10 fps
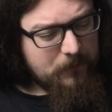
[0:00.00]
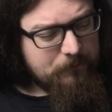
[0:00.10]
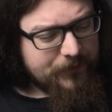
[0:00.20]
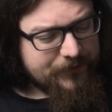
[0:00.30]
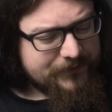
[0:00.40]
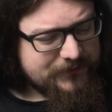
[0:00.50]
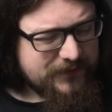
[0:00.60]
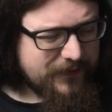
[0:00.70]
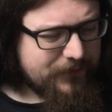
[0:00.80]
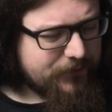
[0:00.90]
But
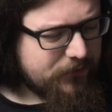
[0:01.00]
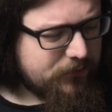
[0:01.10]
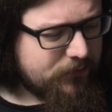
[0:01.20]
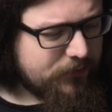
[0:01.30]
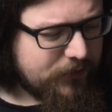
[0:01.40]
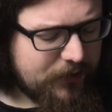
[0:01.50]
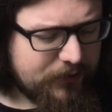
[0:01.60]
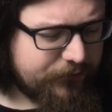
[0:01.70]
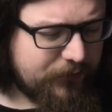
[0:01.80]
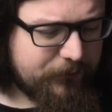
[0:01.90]

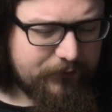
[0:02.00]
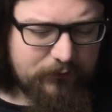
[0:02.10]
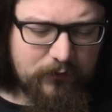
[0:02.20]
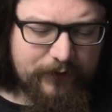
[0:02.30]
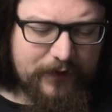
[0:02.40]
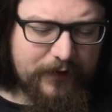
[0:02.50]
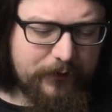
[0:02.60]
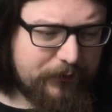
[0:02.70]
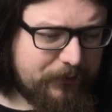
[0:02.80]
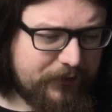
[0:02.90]
in terms of raw value,
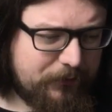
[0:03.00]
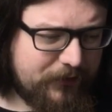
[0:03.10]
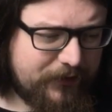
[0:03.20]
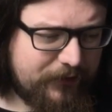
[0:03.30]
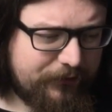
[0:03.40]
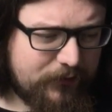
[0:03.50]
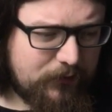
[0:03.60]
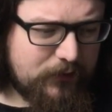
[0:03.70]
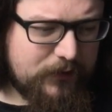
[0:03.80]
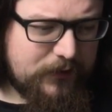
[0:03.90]
it's pretty
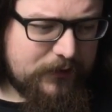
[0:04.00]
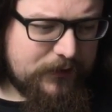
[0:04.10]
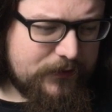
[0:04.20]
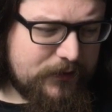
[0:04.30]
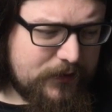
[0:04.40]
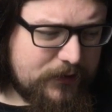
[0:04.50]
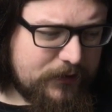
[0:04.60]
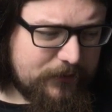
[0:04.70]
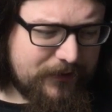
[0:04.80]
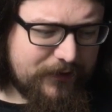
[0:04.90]
difficult.
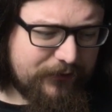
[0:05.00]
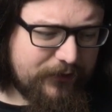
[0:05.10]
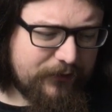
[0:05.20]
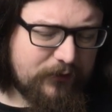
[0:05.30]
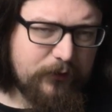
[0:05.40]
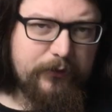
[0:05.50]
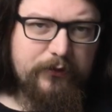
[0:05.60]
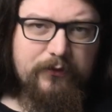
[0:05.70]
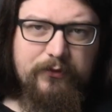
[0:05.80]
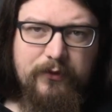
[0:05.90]
I mean, it's
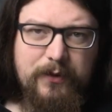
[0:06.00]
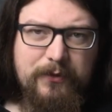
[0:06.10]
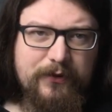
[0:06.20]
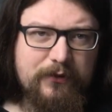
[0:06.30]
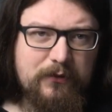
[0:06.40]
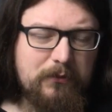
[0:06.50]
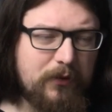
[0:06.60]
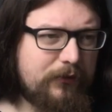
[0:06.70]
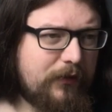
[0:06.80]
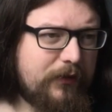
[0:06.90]
gluten free, but isn't
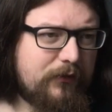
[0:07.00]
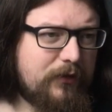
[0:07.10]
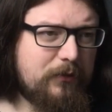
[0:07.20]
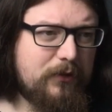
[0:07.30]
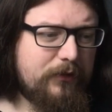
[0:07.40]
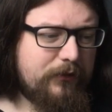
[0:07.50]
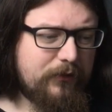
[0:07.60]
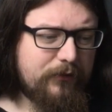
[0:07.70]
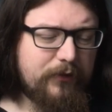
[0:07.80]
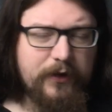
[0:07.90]
most ice cream
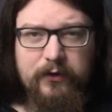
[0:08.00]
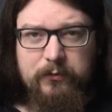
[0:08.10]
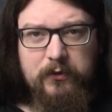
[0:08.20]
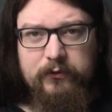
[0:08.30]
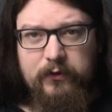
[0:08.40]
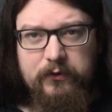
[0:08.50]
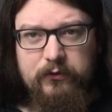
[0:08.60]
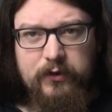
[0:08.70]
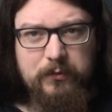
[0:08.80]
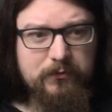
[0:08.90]
gluten free? Because most ice
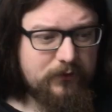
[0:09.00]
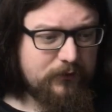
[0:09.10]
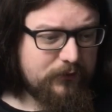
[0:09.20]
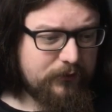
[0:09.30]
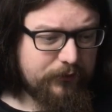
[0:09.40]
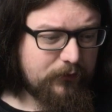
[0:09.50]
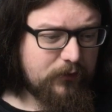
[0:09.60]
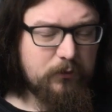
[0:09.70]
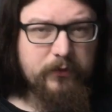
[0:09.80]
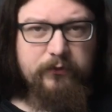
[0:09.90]
cream doesn't
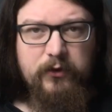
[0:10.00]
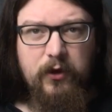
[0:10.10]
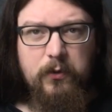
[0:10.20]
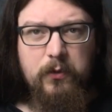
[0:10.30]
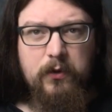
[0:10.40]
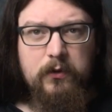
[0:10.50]
come with dough.